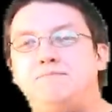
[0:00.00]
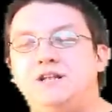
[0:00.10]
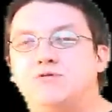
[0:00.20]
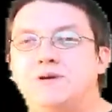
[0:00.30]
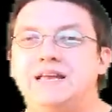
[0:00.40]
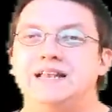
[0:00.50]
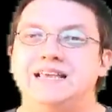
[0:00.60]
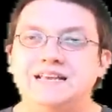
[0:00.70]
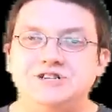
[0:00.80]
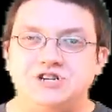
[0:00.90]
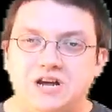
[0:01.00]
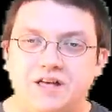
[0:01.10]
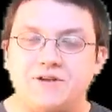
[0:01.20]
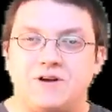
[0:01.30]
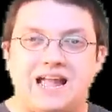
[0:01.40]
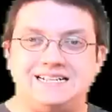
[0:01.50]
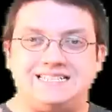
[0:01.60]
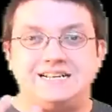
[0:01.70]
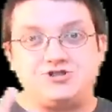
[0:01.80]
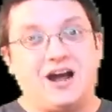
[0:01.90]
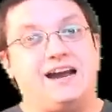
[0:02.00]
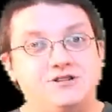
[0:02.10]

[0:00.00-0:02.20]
between each other as they try